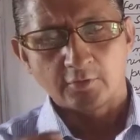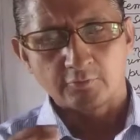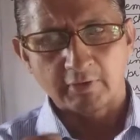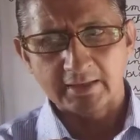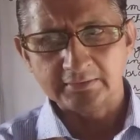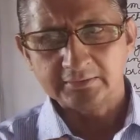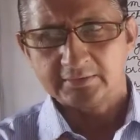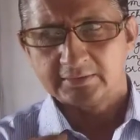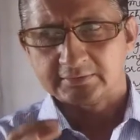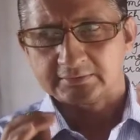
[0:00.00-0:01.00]
while
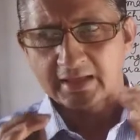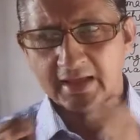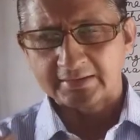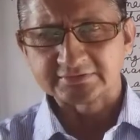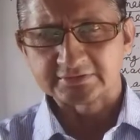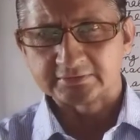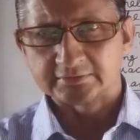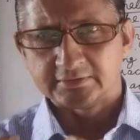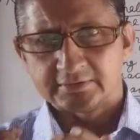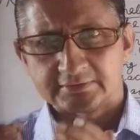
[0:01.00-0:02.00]
the answer
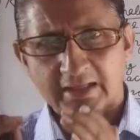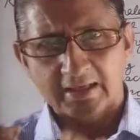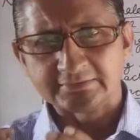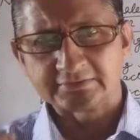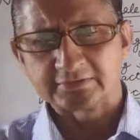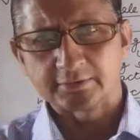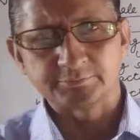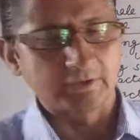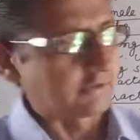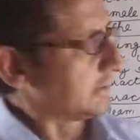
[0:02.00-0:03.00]
of
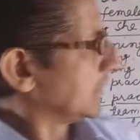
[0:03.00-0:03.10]
the